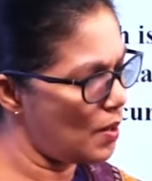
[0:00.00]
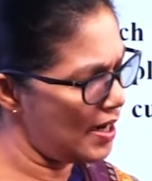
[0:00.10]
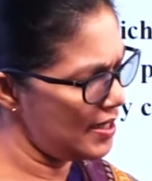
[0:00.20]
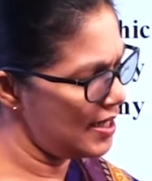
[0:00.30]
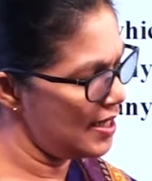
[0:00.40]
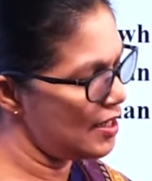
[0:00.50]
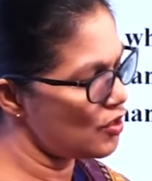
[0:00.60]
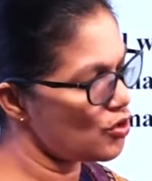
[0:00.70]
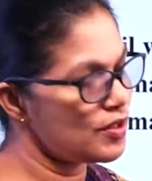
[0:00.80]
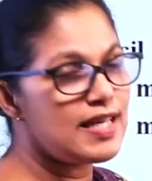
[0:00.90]
one,
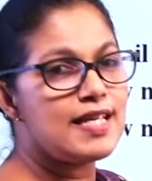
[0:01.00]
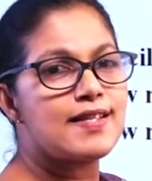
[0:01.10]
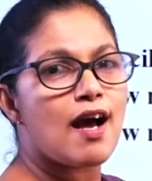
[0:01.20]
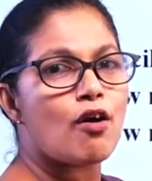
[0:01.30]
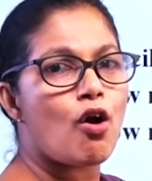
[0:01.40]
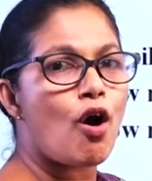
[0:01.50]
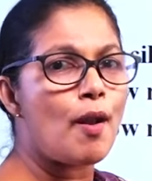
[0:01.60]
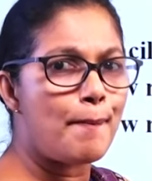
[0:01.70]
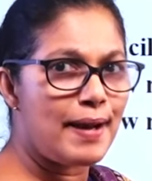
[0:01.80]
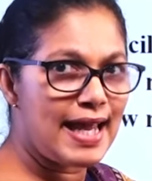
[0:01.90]
so these are called
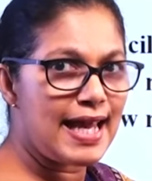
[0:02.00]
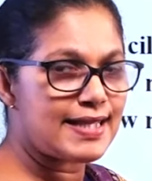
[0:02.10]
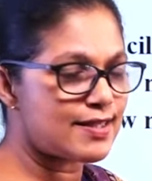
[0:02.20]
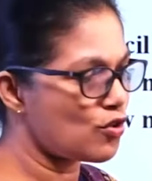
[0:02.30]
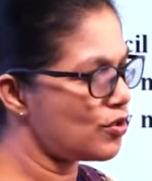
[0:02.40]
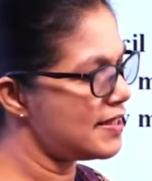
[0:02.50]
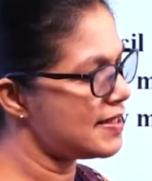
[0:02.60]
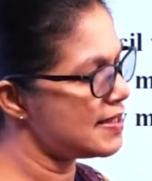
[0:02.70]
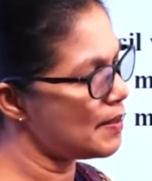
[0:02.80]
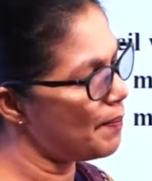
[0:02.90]
planes. So this
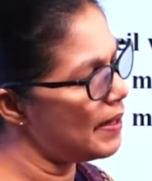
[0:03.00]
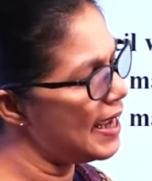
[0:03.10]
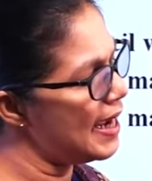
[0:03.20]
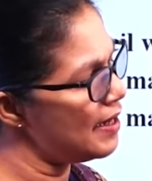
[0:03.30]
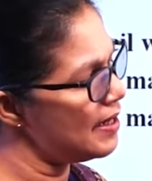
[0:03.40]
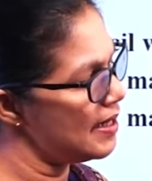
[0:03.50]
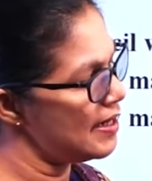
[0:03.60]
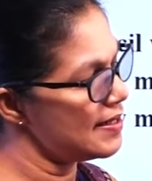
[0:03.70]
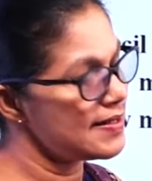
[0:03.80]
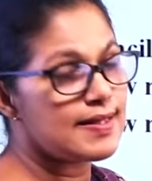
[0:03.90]
is a plane,
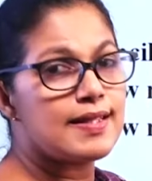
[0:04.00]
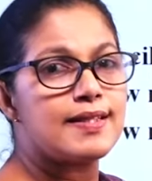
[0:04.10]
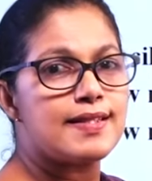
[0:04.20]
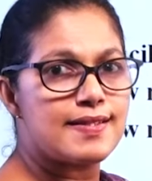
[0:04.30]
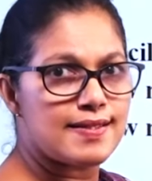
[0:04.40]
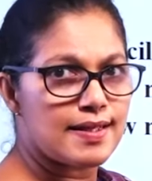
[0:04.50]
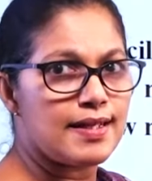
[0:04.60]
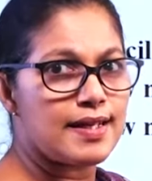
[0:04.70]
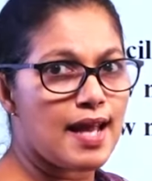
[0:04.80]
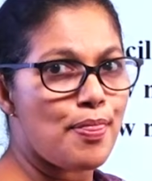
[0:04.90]
this is
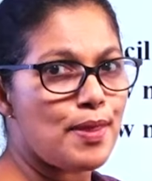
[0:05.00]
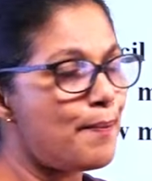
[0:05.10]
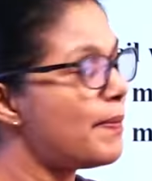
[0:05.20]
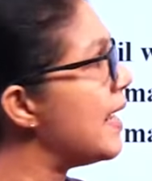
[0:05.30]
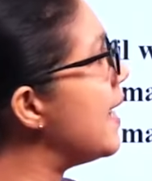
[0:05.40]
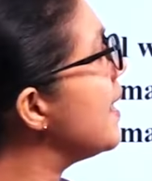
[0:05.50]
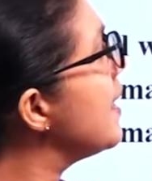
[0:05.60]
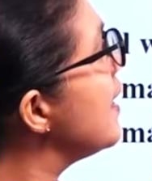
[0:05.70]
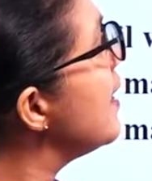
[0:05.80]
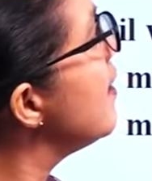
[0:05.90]
another plane.
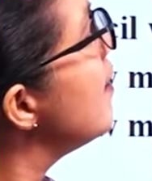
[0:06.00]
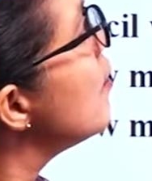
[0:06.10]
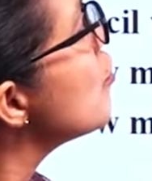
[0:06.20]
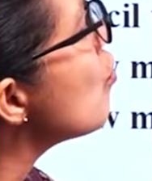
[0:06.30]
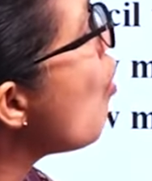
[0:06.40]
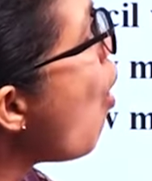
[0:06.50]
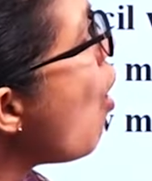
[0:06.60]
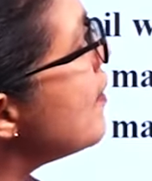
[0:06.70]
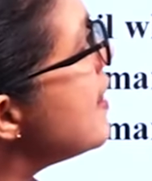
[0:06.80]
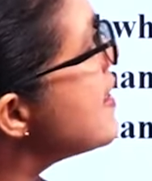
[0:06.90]
So
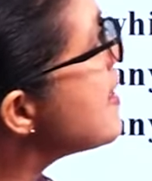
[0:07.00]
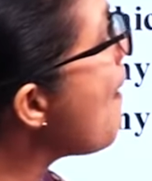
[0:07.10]
all these